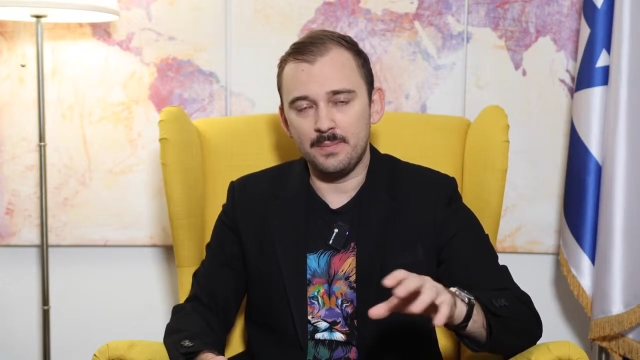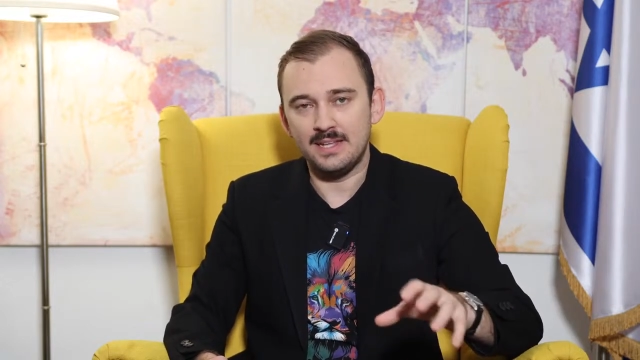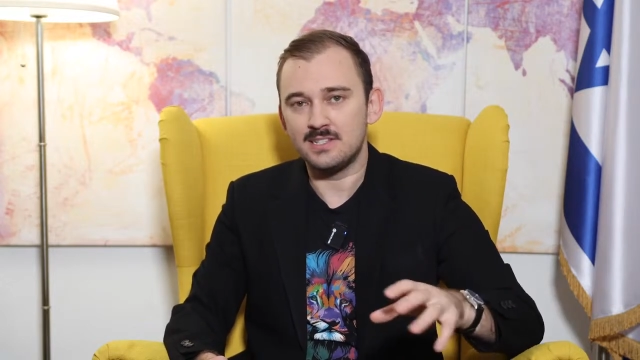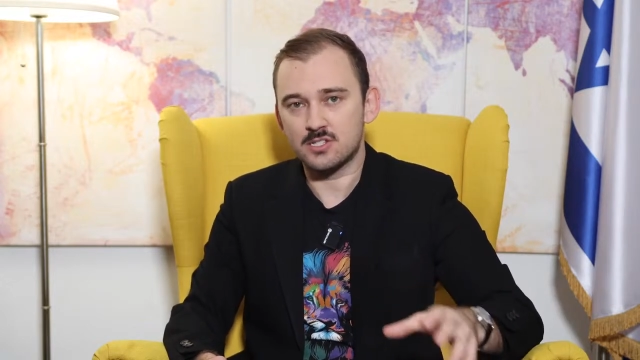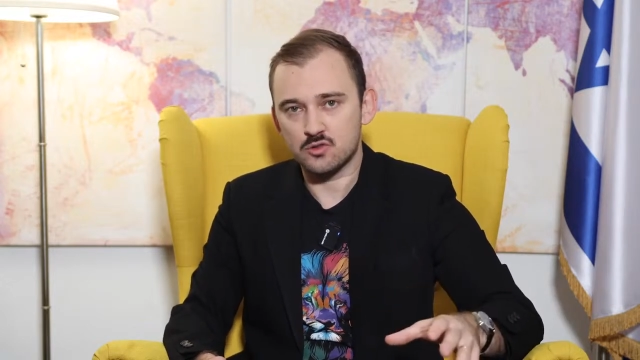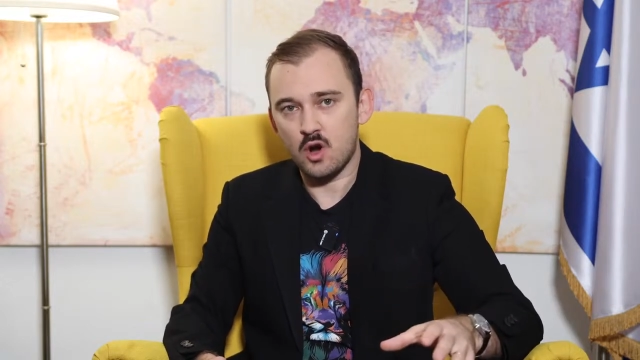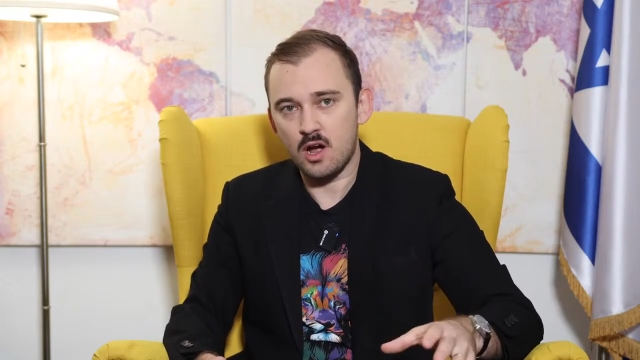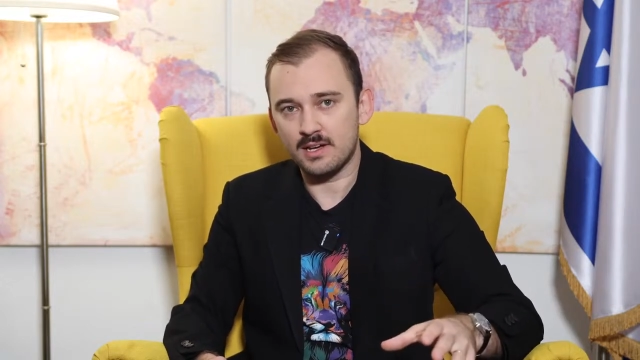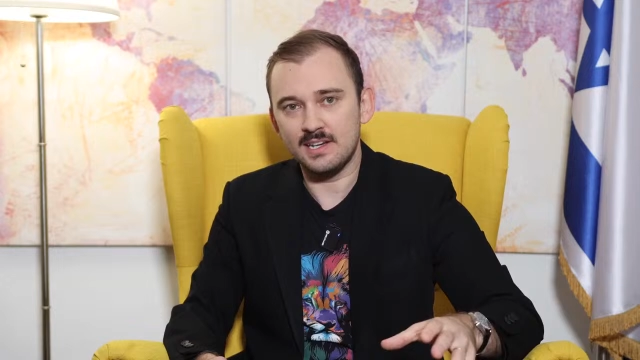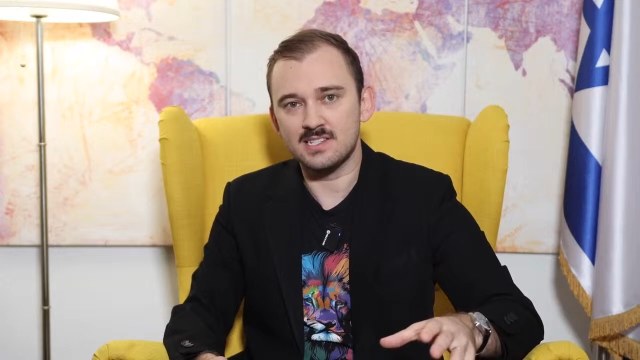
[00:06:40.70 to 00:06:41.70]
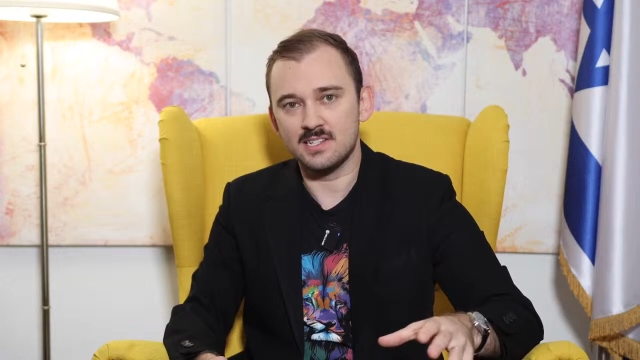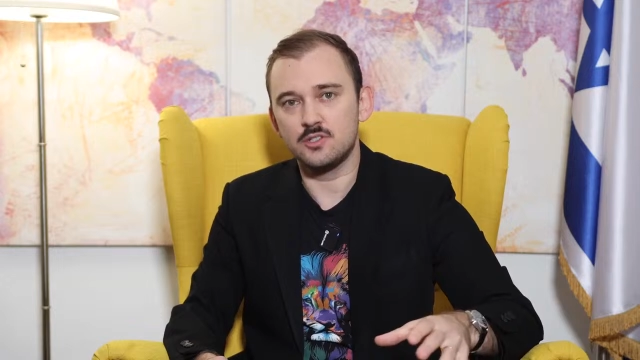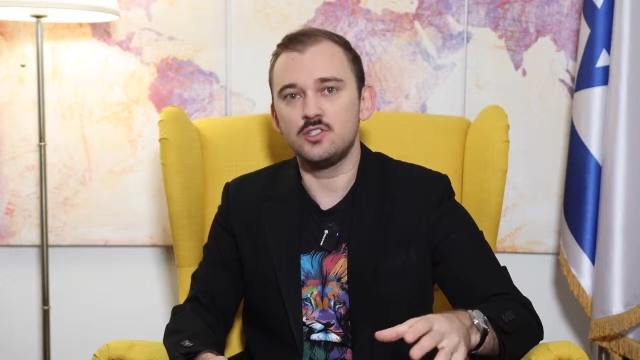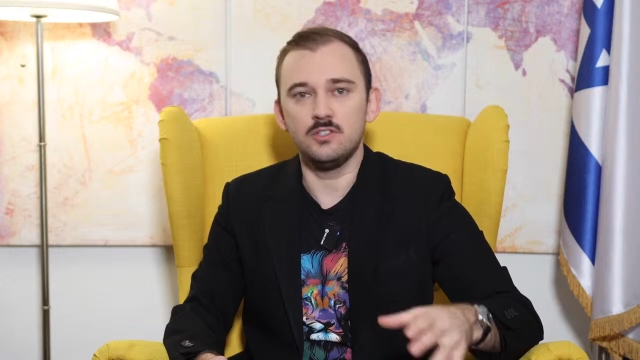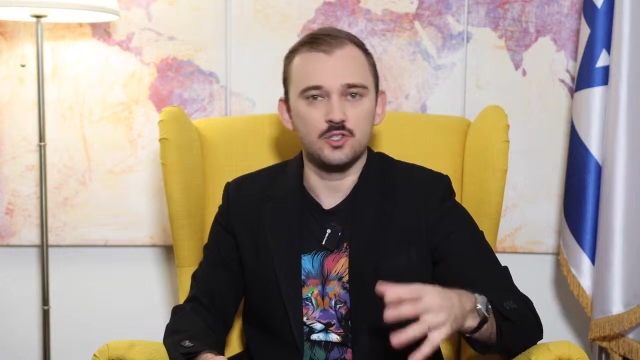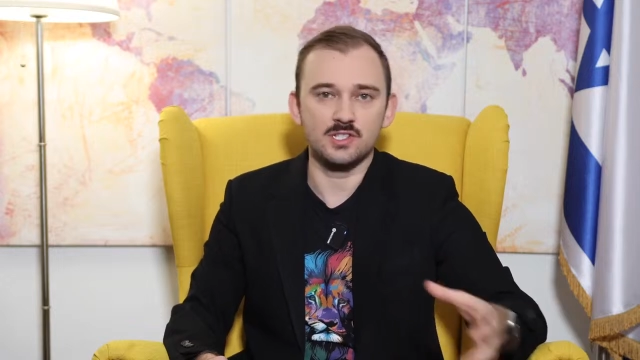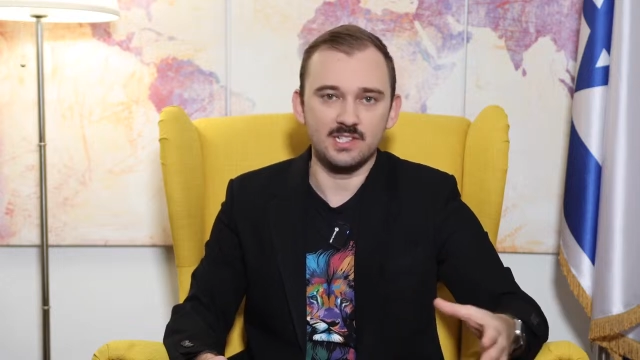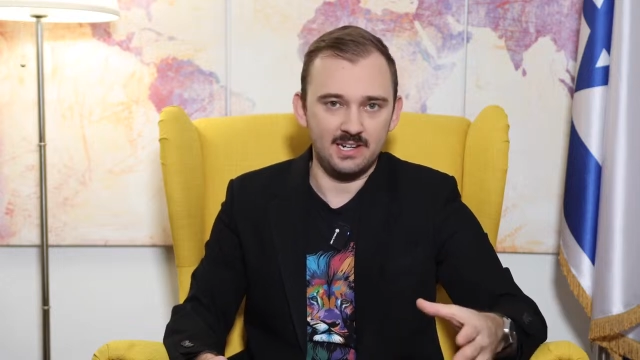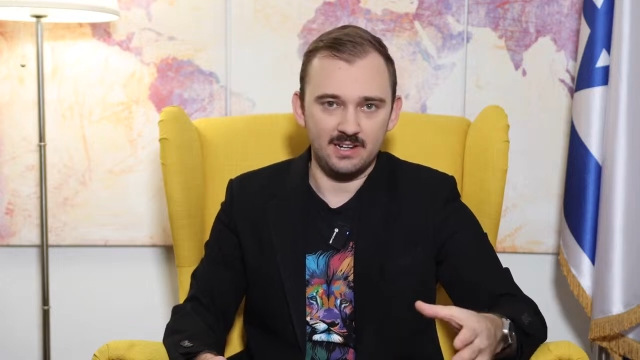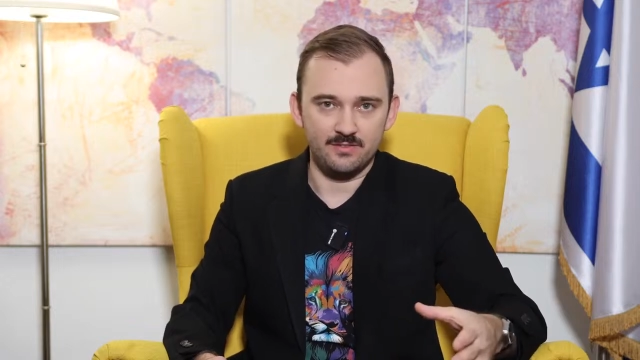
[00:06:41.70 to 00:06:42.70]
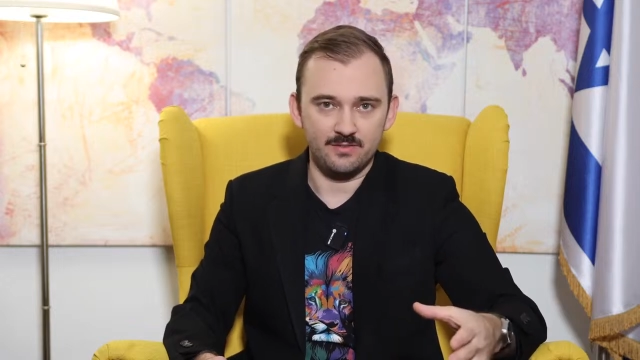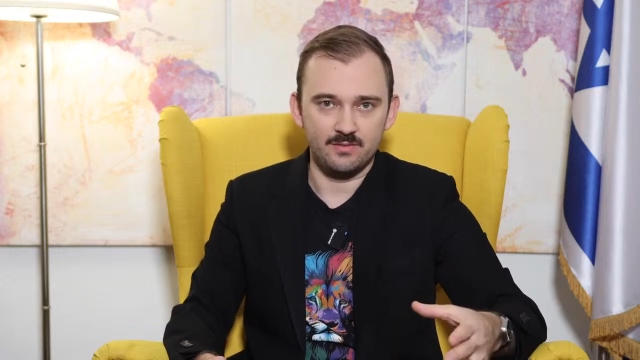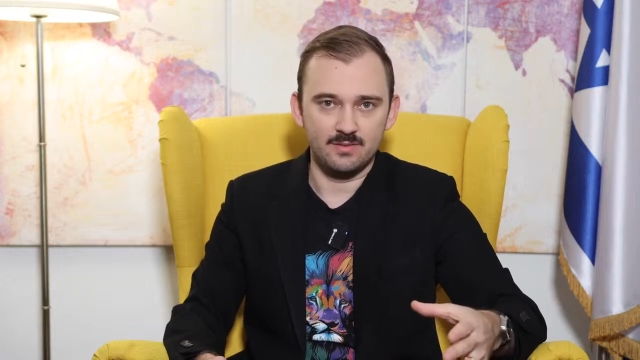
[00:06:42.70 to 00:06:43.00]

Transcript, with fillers: being strong isn't just enough.